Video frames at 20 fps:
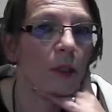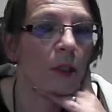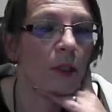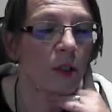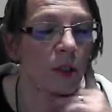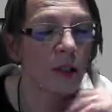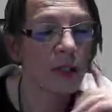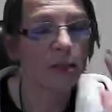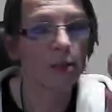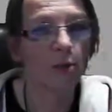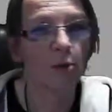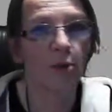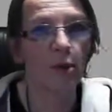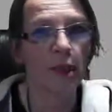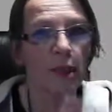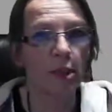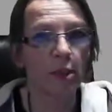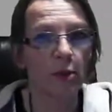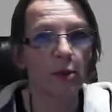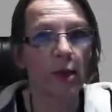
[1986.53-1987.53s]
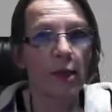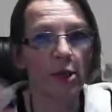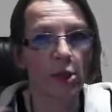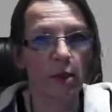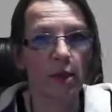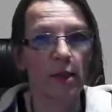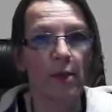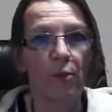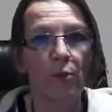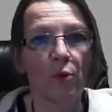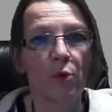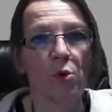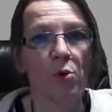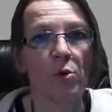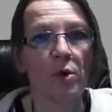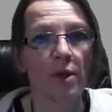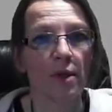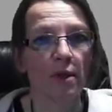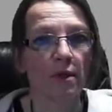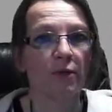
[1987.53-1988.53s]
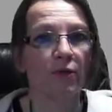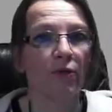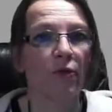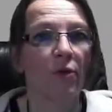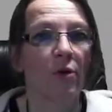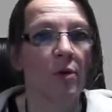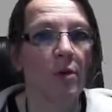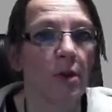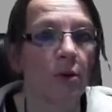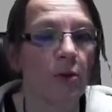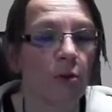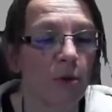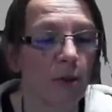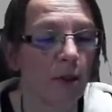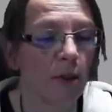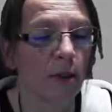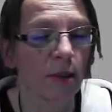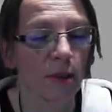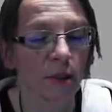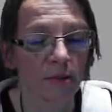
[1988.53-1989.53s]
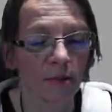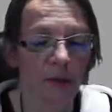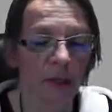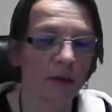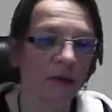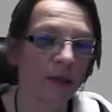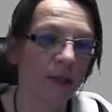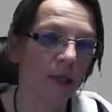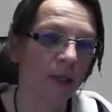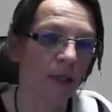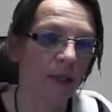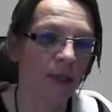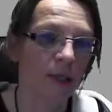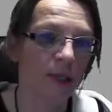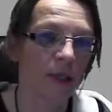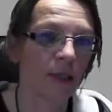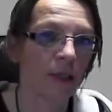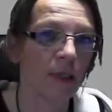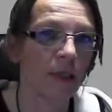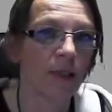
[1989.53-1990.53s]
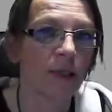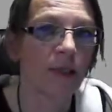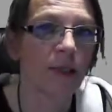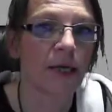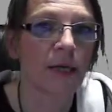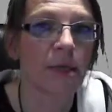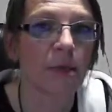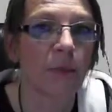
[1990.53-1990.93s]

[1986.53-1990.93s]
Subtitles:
So there's no need to actually import it first. You can directly take